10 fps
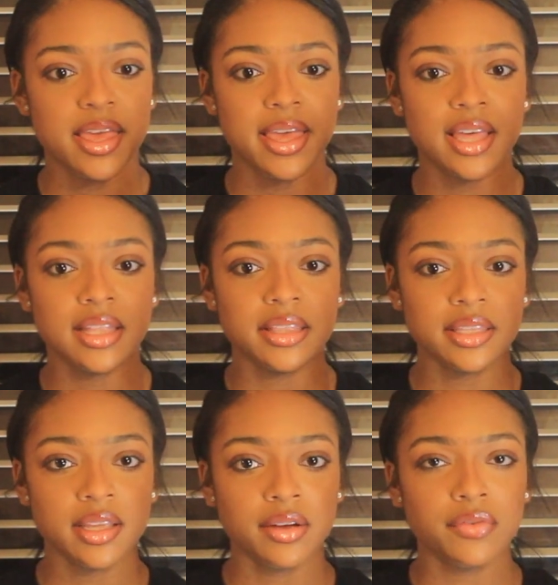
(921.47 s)

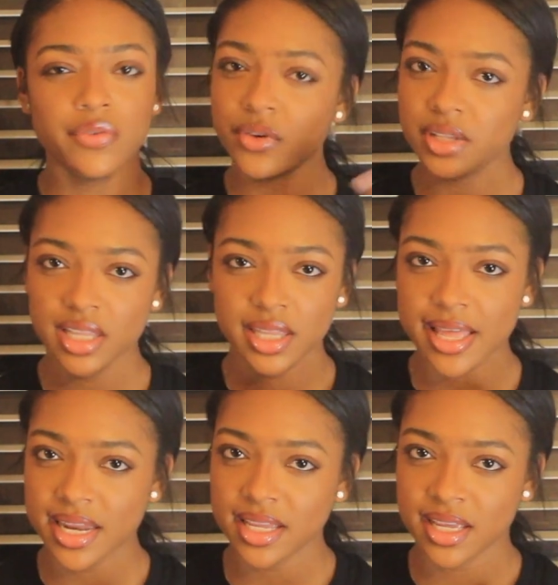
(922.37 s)
and fully
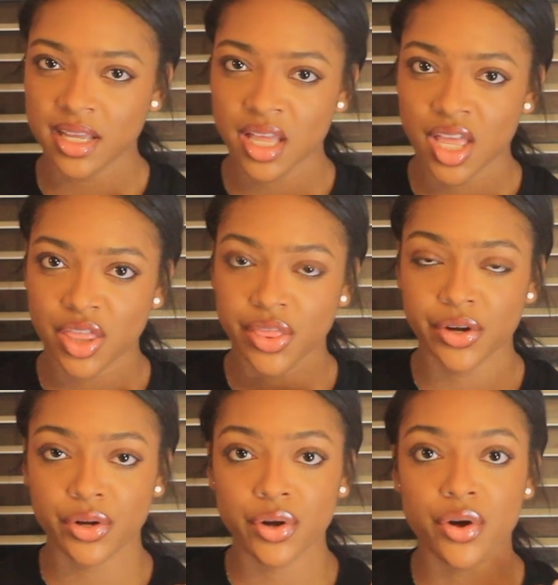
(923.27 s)
letting
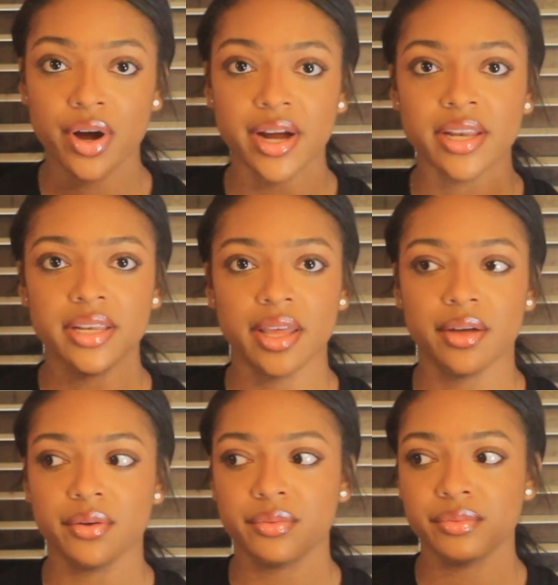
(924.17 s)
their guard
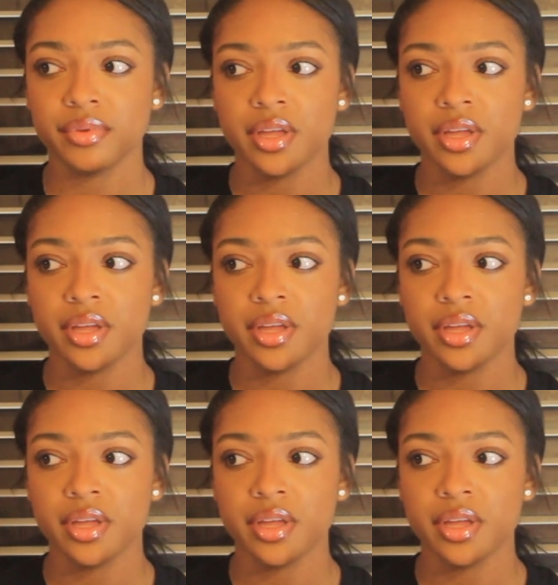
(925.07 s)
down